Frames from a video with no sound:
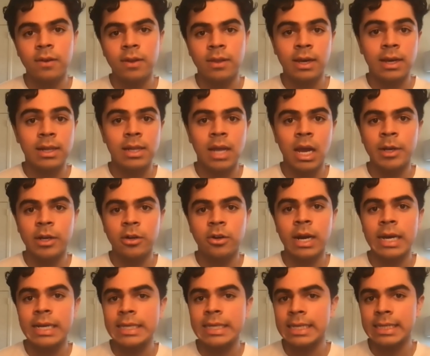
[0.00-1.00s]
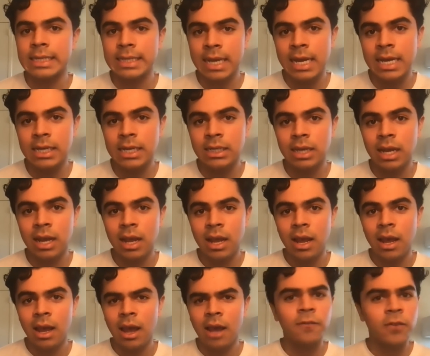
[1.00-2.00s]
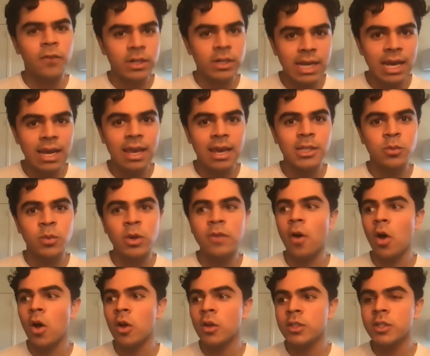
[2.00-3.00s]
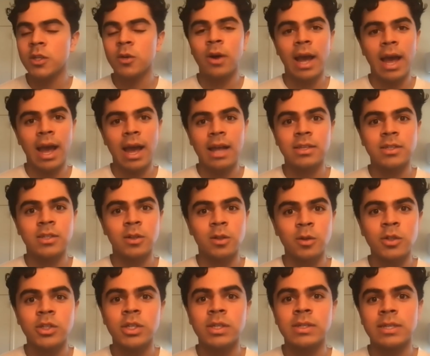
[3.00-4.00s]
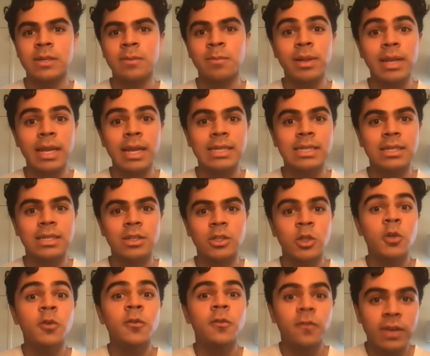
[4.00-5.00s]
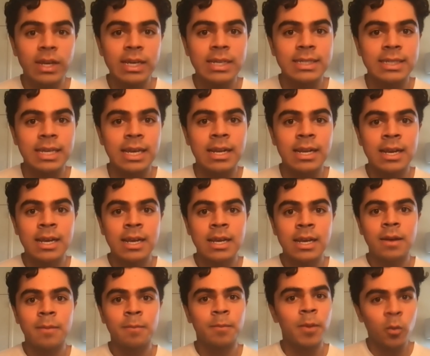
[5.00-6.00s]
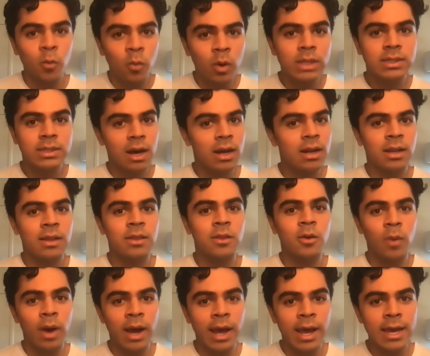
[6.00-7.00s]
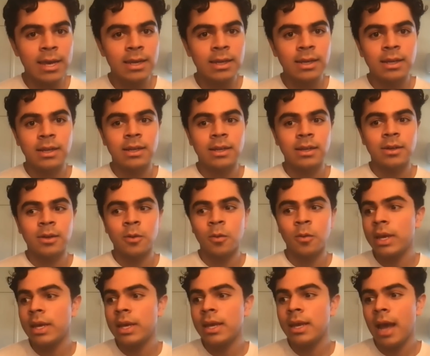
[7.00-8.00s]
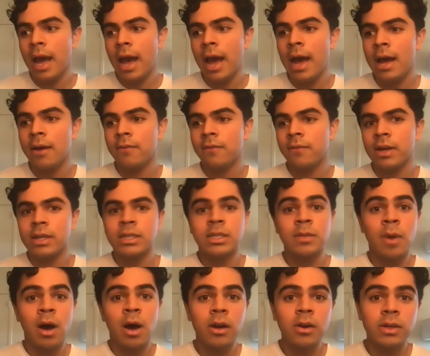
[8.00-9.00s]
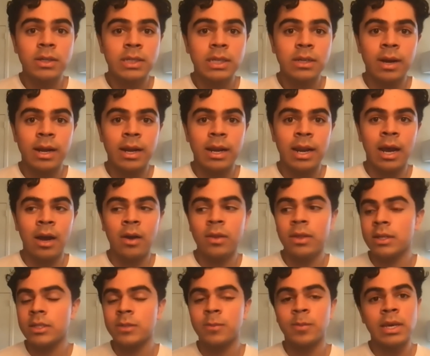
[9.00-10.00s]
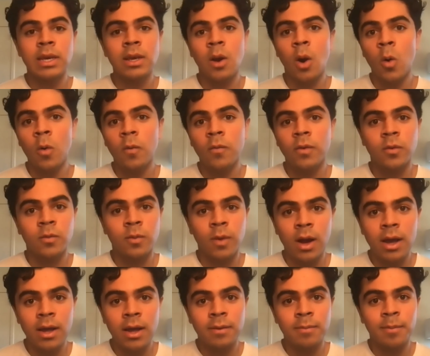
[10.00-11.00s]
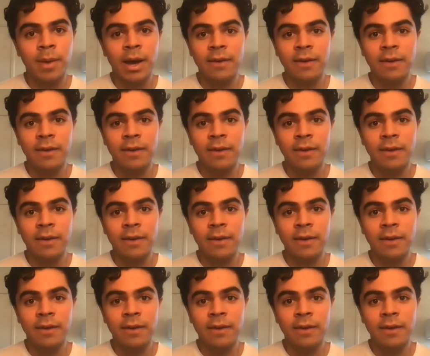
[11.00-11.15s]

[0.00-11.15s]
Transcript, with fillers: the climate crisis is. And for decades, we've also had the solutions in place to fix it. But what's gotten in the way? We have a democracy right now that is being overrun by